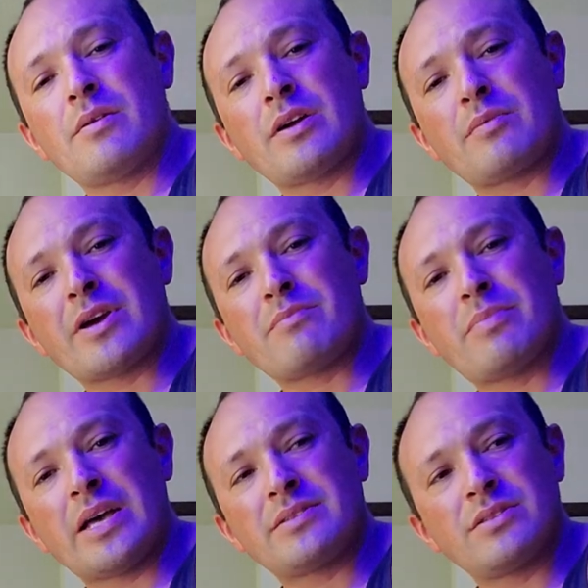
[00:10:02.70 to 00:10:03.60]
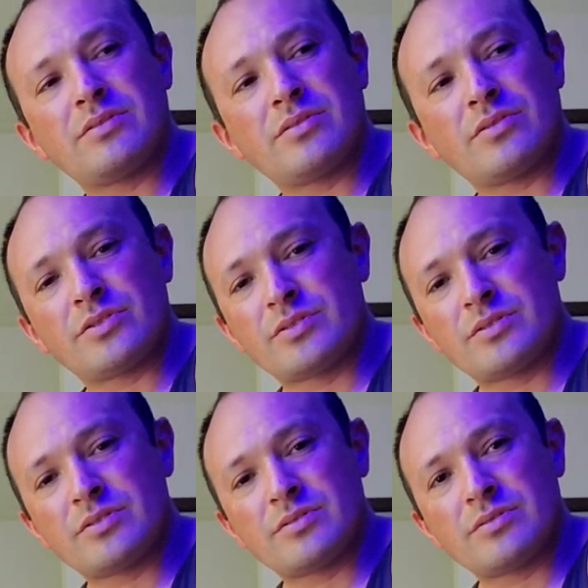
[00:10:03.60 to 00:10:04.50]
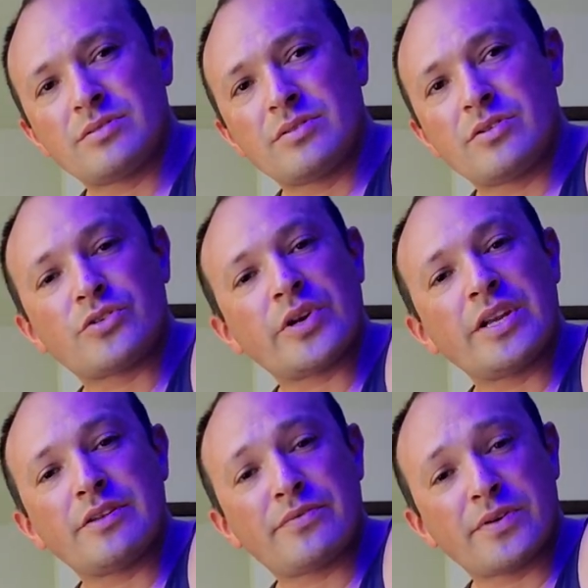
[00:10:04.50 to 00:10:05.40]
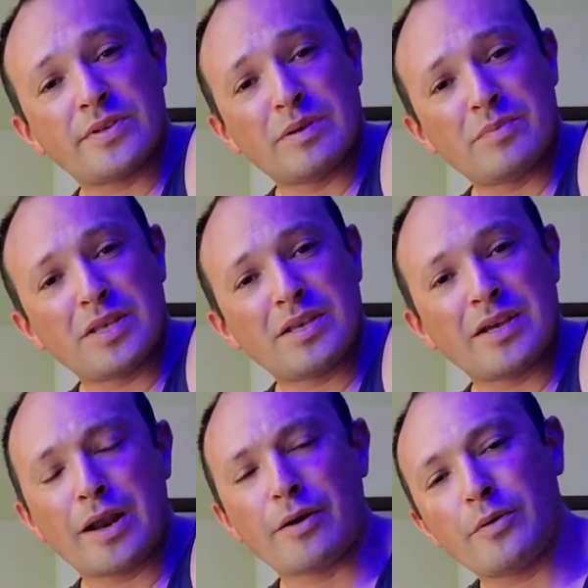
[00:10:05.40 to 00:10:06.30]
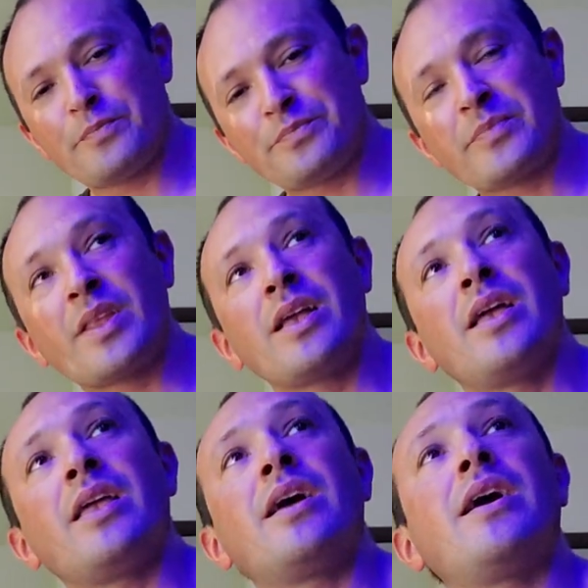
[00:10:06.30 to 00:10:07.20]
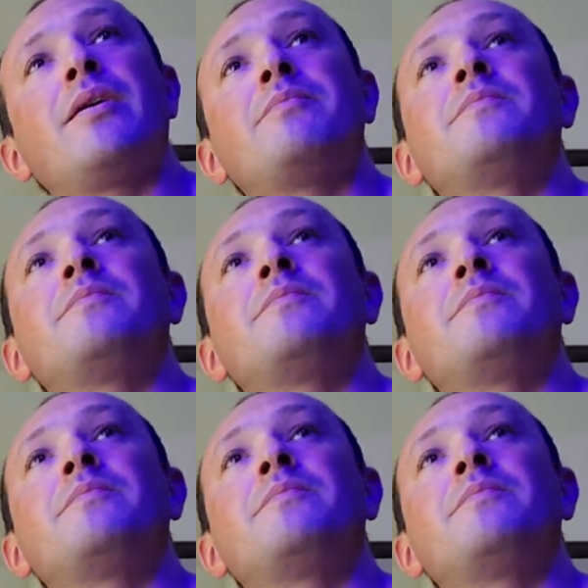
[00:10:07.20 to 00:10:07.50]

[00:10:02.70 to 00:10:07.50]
I might pass it or trade it for something. I don't know.